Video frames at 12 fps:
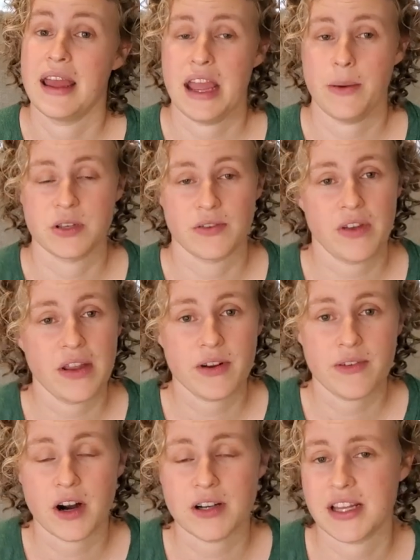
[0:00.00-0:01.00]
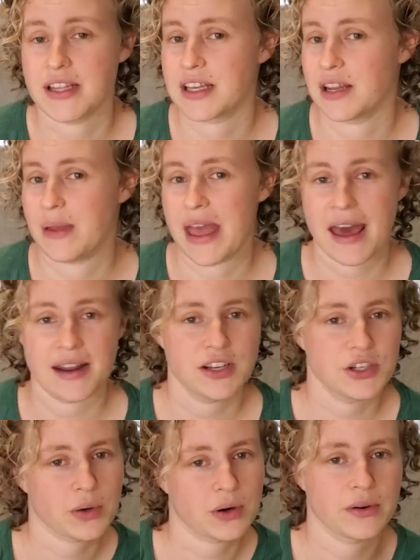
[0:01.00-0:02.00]
It was a favorite of ours. It's going to be added
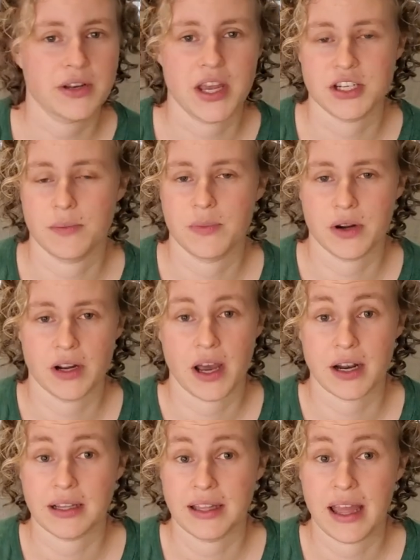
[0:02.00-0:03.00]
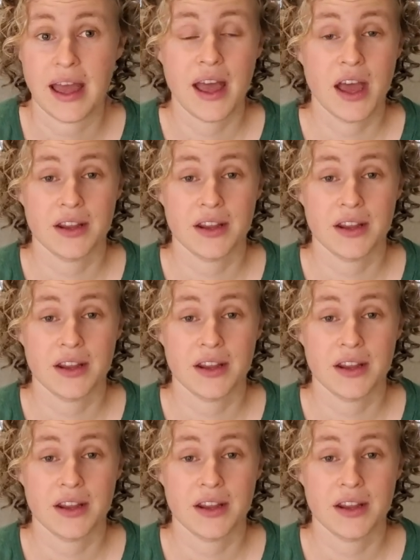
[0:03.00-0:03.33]
into our rotation periodically.